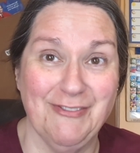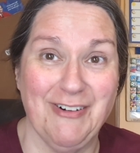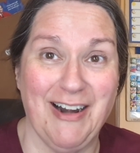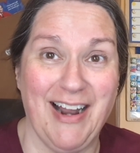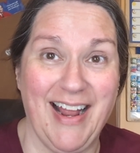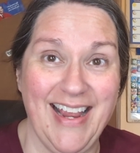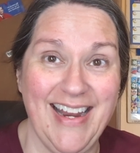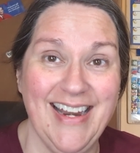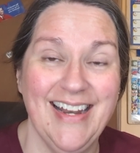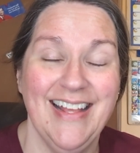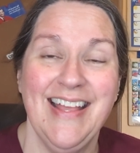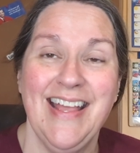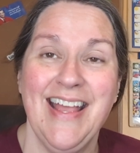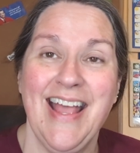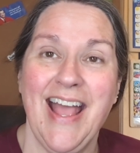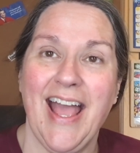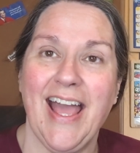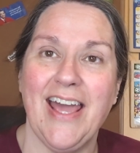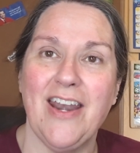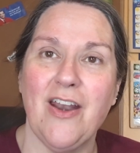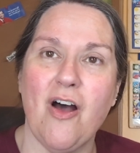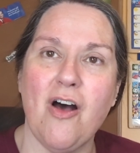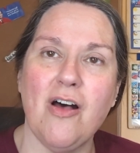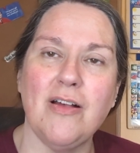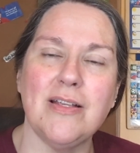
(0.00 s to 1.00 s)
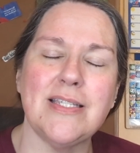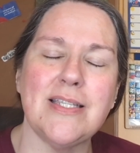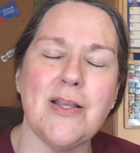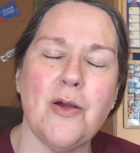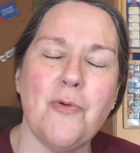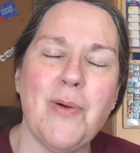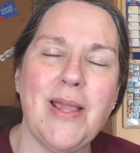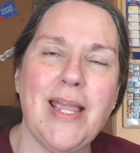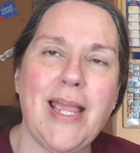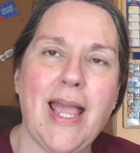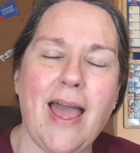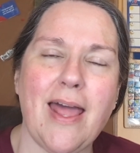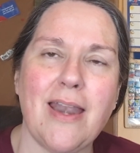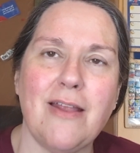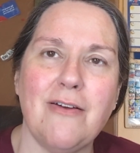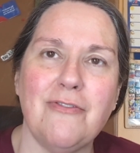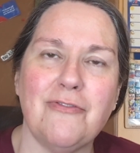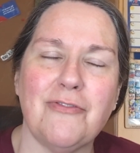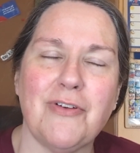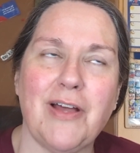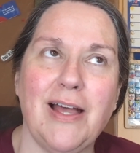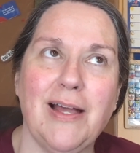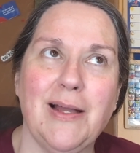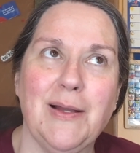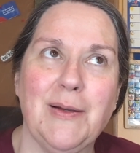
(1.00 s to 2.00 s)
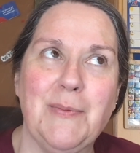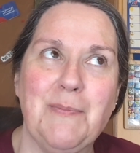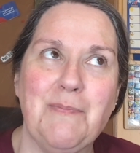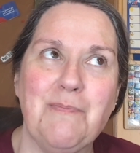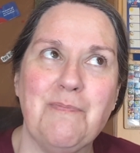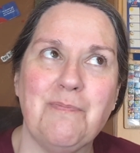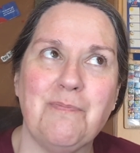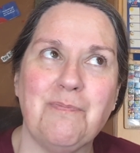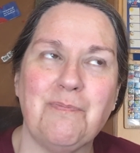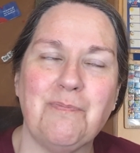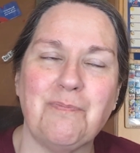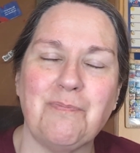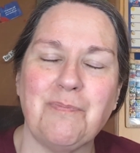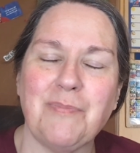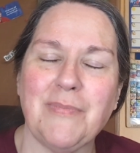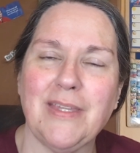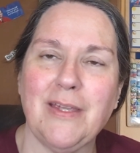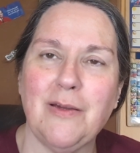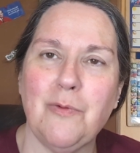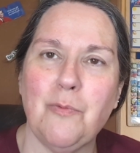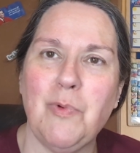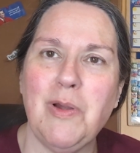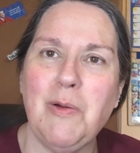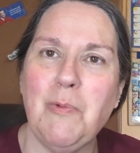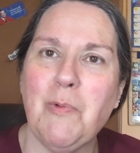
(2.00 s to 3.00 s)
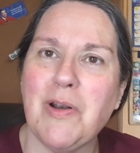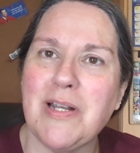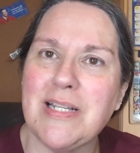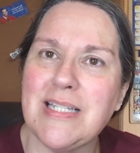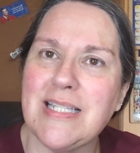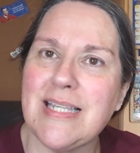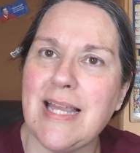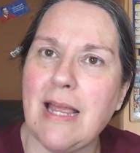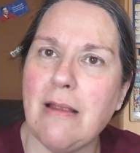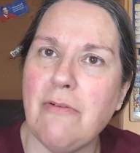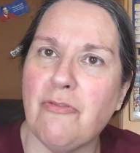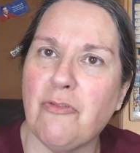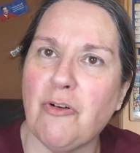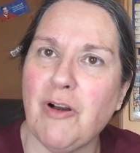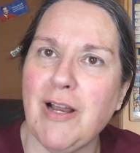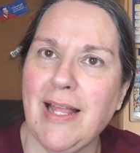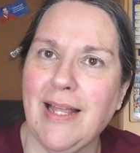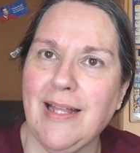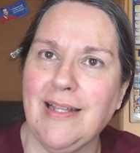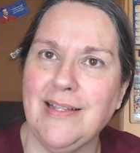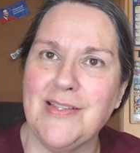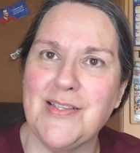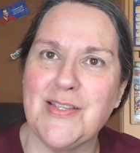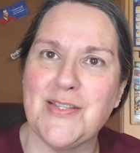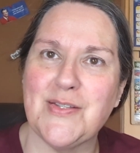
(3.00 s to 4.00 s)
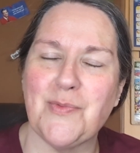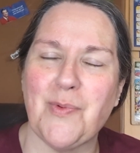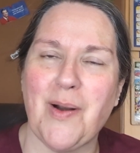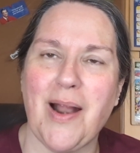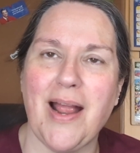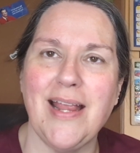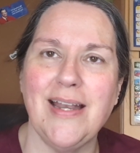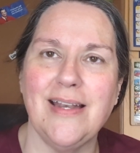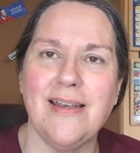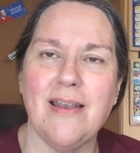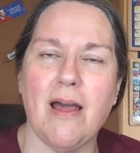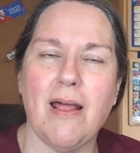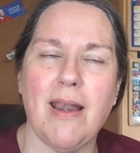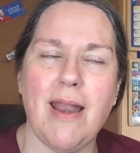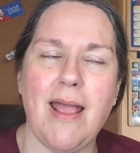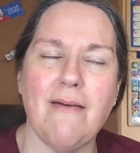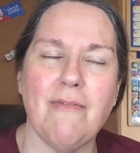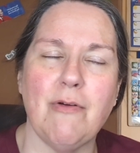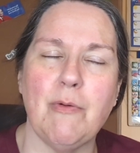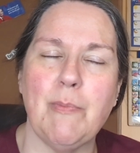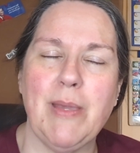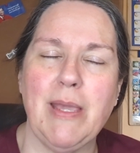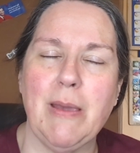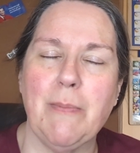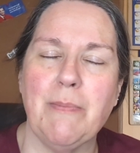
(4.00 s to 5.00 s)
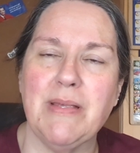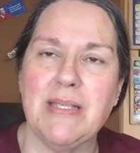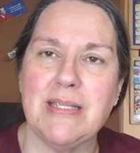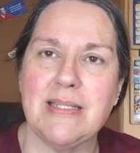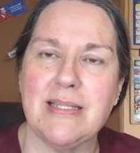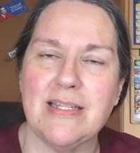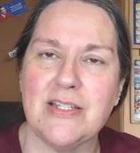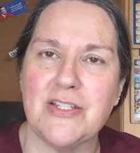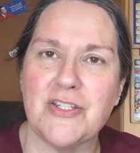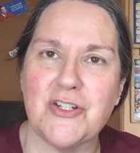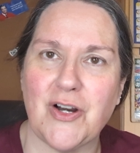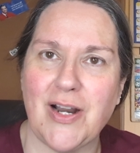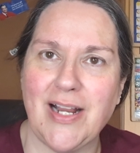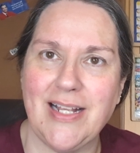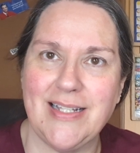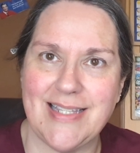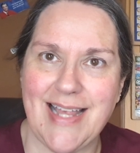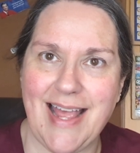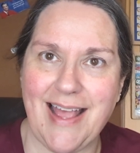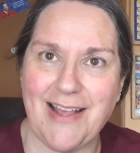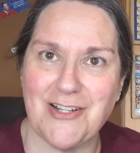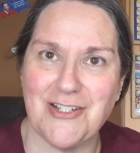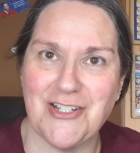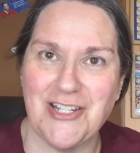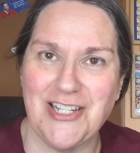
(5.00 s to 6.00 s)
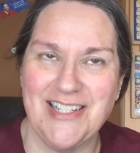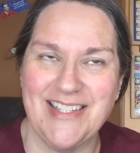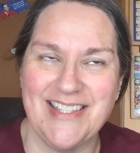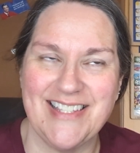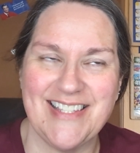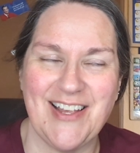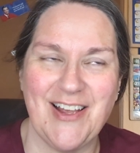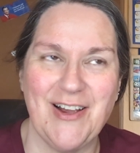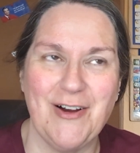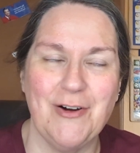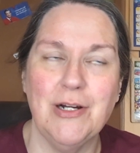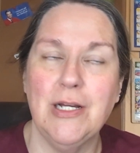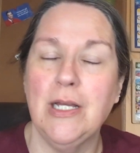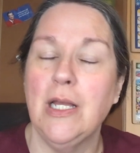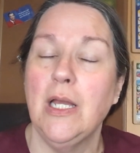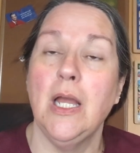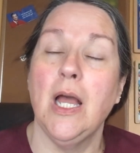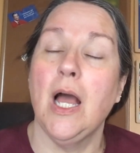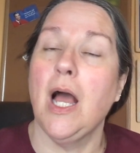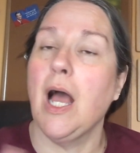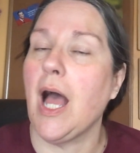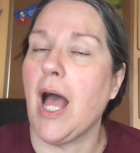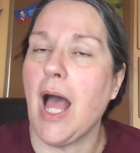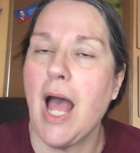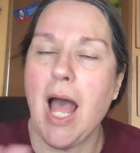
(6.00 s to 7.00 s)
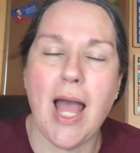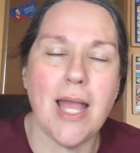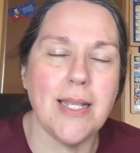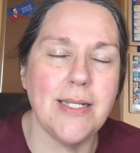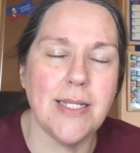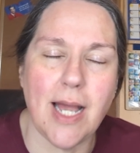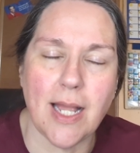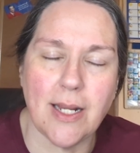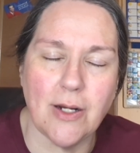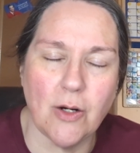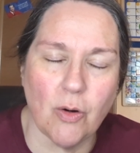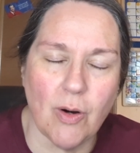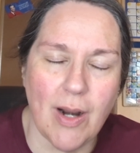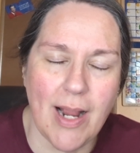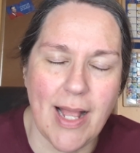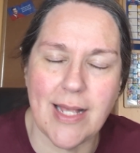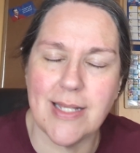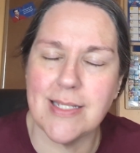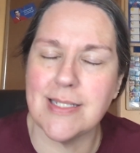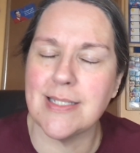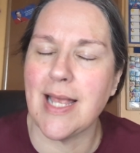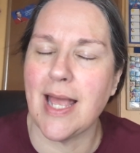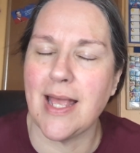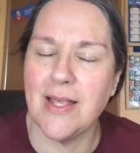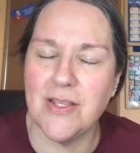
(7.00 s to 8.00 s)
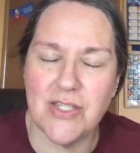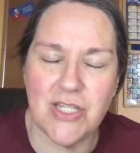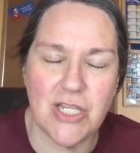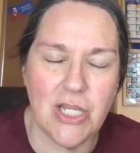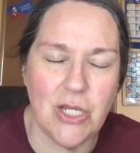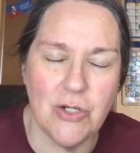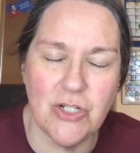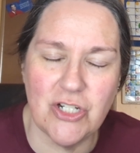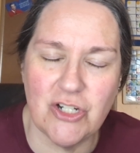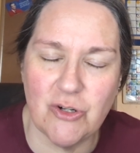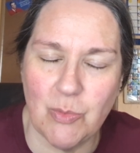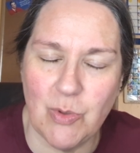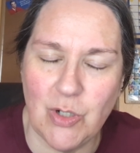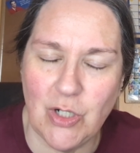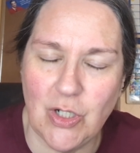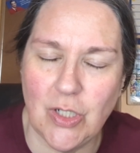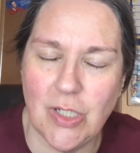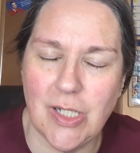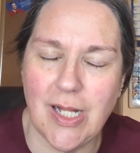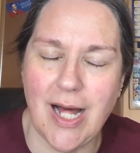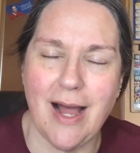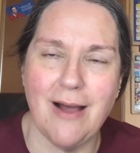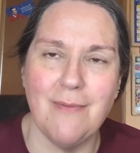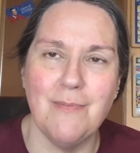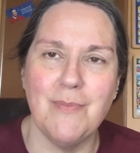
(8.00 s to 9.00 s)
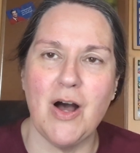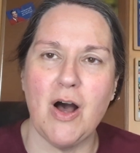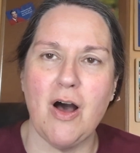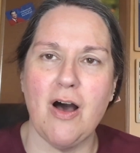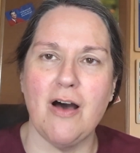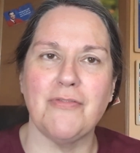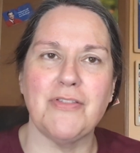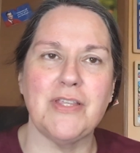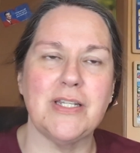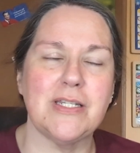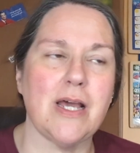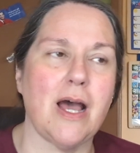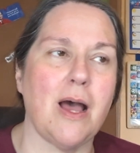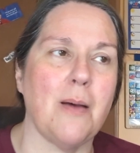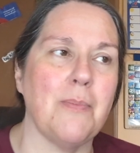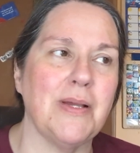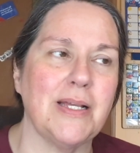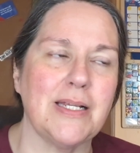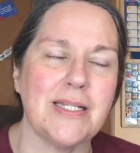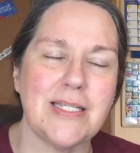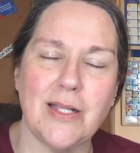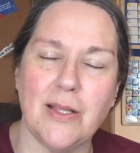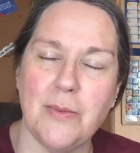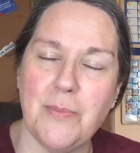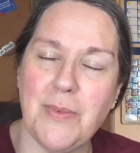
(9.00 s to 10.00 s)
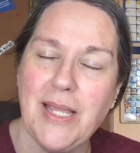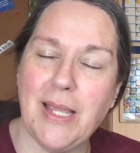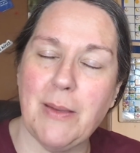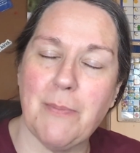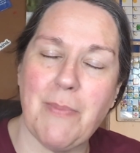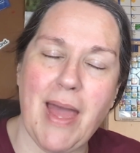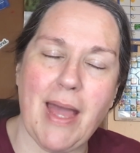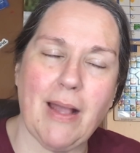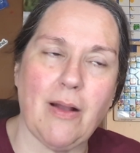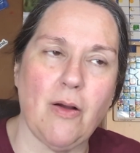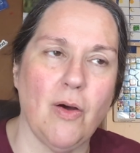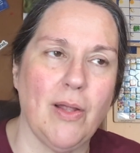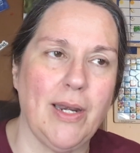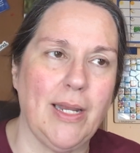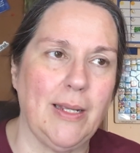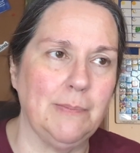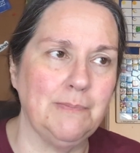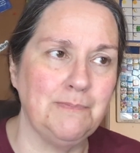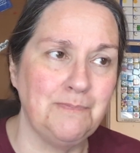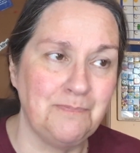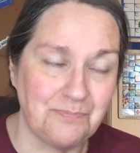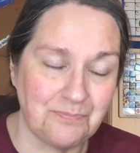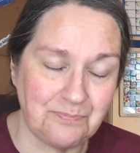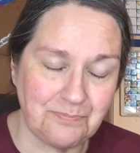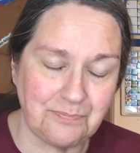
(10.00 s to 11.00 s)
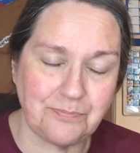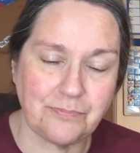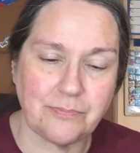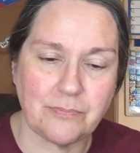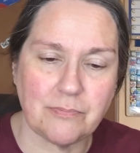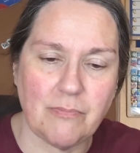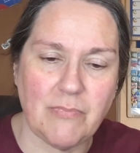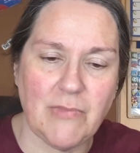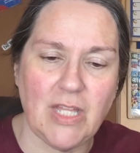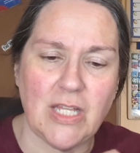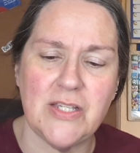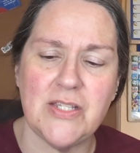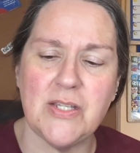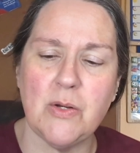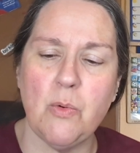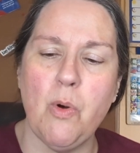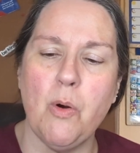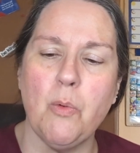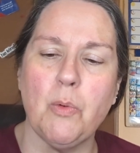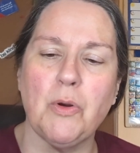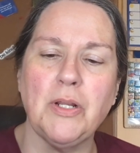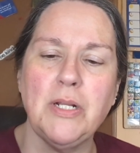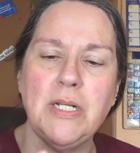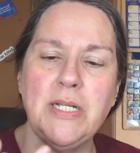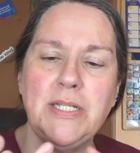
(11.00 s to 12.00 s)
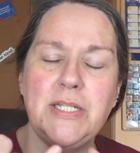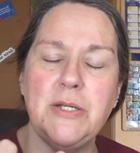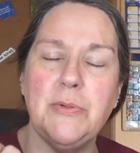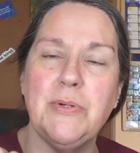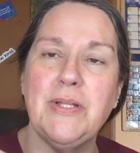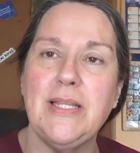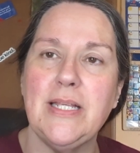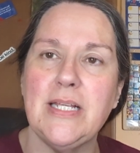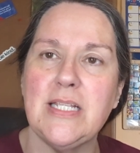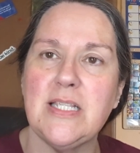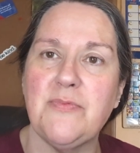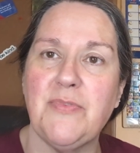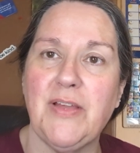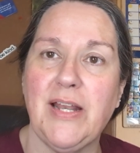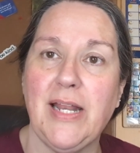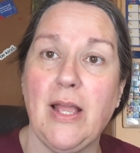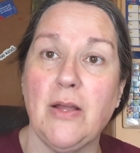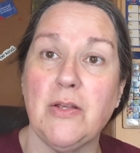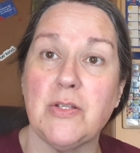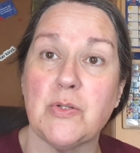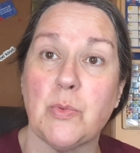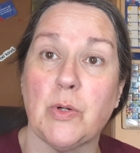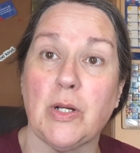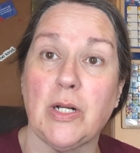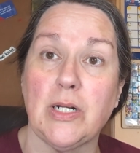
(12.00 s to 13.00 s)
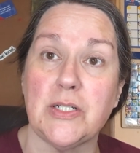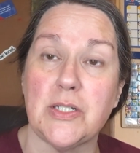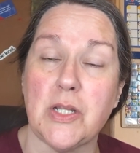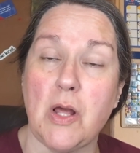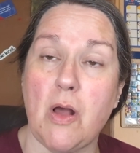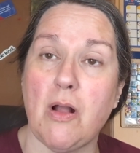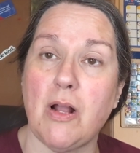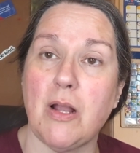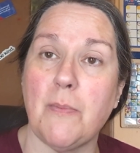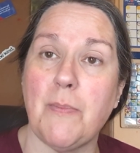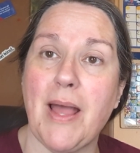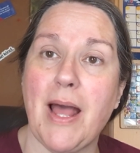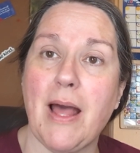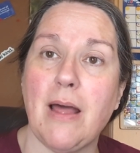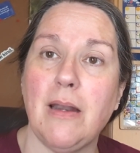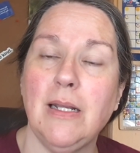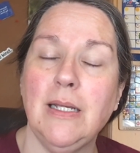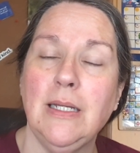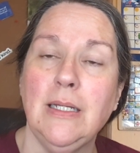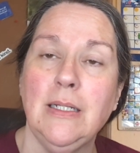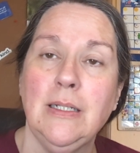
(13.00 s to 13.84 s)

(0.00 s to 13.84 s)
right? And also, we kind of we want to stay friends, right, and not have it be a business transaction. So I digress as usual. I'm off the topic, so let me get back on it. So what we're going to do in this video is we're going to talk about